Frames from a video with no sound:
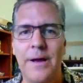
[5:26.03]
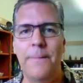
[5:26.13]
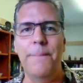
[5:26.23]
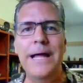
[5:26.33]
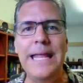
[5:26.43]

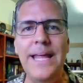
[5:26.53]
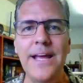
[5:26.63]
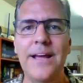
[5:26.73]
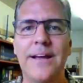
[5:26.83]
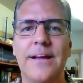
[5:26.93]
money
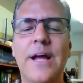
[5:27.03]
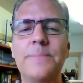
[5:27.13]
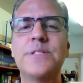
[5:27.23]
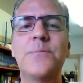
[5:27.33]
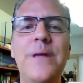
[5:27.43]

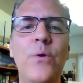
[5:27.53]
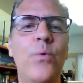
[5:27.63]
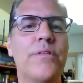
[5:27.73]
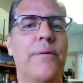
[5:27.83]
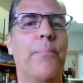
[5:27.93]
comes to me
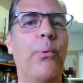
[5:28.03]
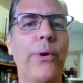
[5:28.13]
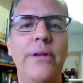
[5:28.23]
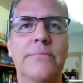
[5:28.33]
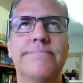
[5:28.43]
with a
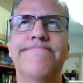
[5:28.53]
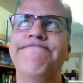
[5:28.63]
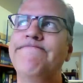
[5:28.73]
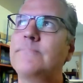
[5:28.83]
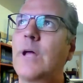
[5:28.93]

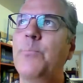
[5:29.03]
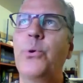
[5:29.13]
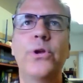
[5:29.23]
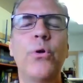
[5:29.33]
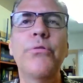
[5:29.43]

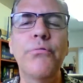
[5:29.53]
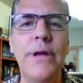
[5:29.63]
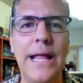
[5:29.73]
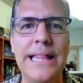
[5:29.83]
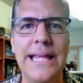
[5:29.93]
0.03,
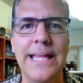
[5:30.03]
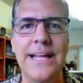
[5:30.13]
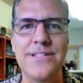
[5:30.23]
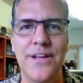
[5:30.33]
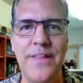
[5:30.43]
I think it
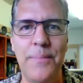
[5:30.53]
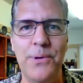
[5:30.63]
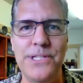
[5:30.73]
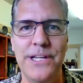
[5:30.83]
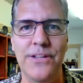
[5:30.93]
is, on that
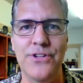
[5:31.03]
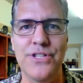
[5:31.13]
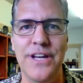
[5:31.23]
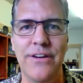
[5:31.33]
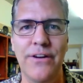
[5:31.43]
particular
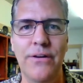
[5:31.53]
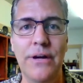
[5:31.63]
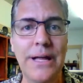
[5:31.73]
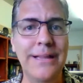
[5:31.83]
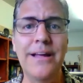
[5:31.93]
scenario.
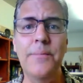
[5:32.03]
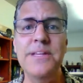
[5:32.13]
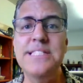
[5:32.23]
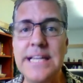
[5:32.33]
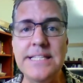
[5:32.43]
They'll give me
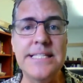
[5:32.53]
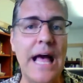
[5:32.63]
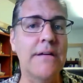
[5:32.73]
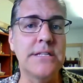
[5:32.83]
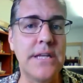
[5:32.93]

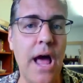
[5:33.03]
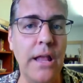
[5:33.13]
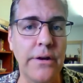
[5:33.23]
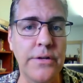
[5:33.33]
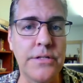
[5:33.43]

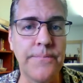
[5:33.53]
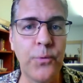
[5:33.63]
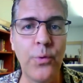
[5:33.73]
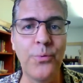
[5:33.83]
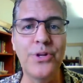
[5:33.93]
$6,000
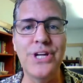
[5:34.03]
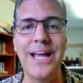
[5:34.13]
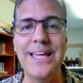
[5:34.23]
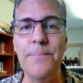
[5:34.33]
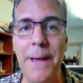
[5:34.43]
with which I
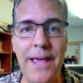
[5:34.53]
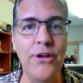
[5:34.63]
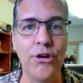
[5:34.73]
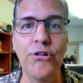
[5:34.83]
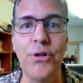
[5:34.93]
can pay
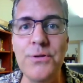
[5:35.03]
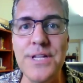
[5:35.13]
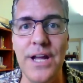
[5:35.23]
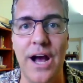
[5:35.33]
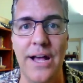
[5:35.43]
your
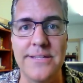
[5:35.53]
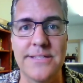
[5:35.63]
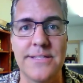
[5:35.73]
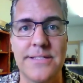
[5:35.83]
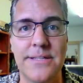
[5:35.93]
closing
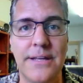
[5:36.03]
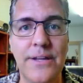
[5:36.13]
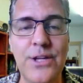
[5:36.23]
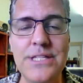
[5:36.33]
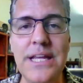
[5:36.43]
costs.
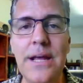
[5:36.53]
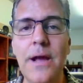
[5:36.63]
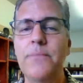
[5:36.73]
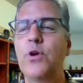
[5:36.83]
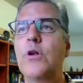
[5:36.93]
You see,
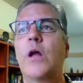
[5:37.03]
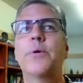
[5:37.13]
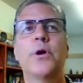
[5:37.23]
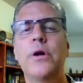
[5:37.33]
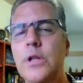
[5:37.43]
your
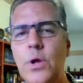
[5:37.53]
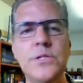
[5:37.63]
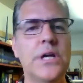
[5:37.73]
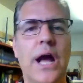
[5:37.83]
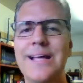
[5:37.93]
non-recurring
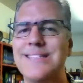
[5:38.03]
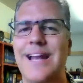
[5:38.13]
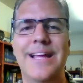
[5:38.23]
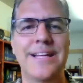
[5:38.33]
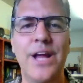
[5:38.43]
closing costs that
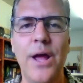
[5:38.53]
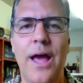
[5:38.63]
I can